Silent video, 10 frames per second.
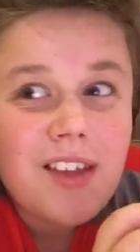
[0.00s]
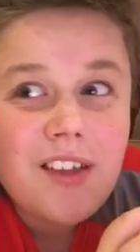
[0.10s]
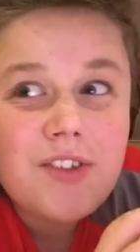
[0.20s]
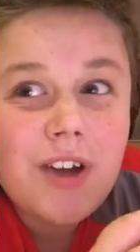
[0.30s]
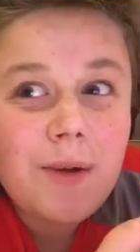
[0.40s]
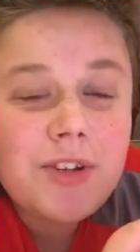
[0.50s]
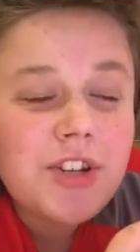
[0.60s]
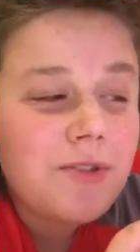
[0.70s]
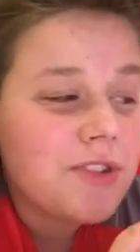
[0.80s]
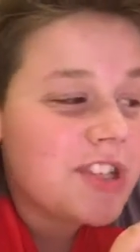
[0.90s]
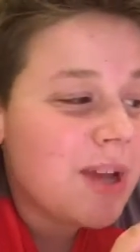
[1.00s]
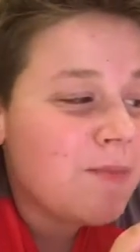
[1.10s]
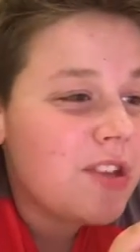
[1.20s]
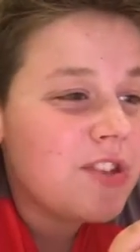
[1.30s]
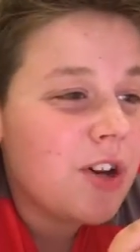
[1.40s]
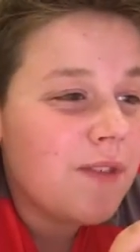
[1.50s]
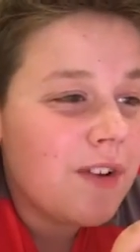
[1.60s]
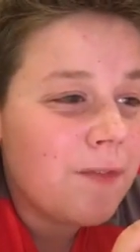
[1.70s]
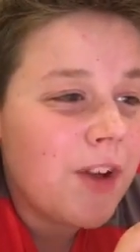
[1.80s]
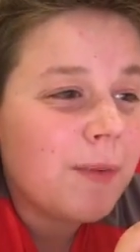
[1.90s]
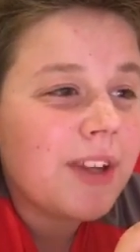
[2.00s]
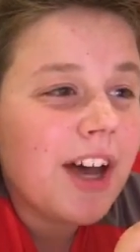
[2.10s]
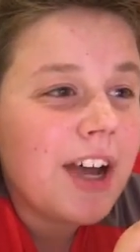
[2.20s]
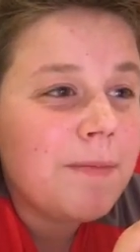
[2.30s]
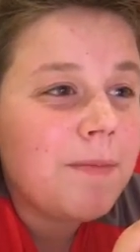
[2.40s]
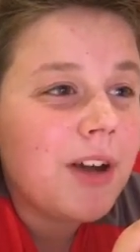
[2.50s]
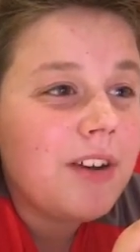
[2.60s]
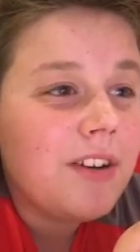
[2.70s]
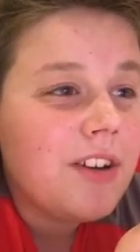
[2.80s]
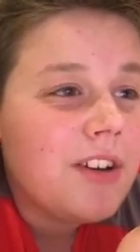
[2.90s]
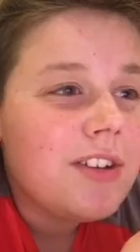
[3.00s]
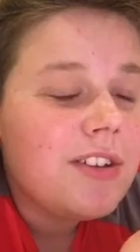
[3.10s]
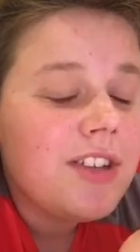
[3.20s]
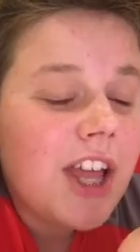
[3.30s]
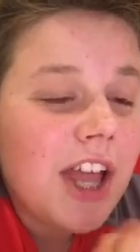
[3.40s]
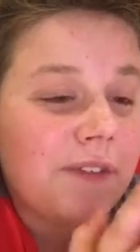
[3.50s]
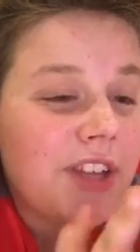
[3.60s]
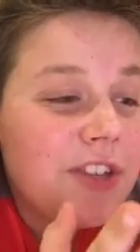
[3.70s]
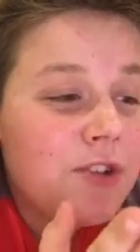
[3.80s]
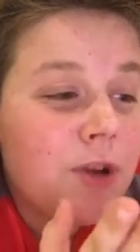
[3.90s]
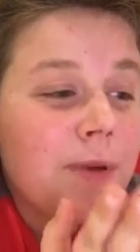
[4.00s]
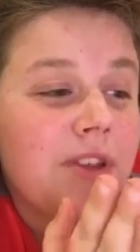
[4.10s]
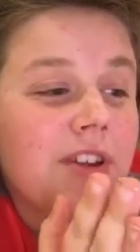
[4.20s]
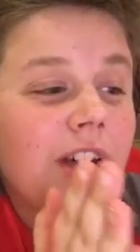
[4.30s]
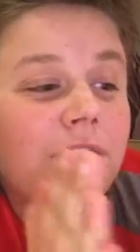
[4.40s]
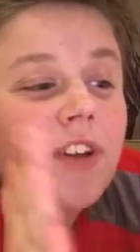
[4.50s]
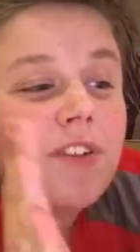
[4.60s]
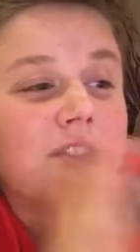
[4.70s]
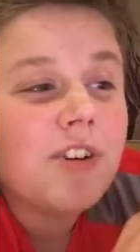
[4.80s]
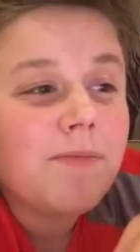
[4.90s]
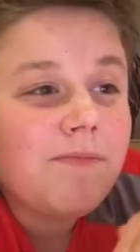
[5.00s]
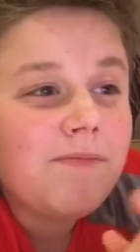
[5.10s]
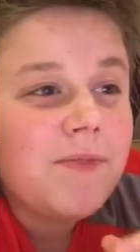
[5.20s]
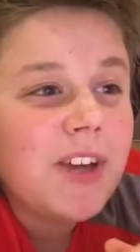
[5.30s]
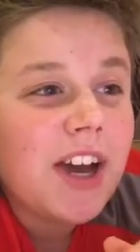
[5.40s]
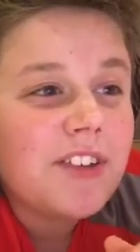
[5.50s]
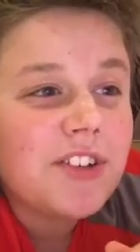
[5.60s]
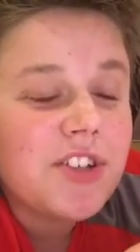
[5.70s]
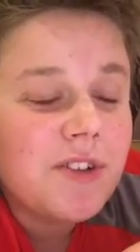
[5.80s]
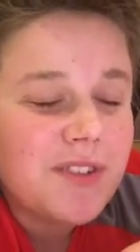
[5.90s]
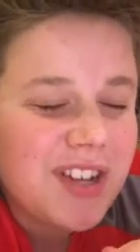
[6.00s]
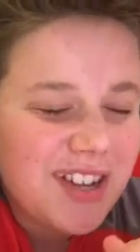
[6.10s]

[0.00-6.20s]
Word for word: So I would choose The Simpsons over Family Guy, but it, it's your opinion out there, so you guys can choose.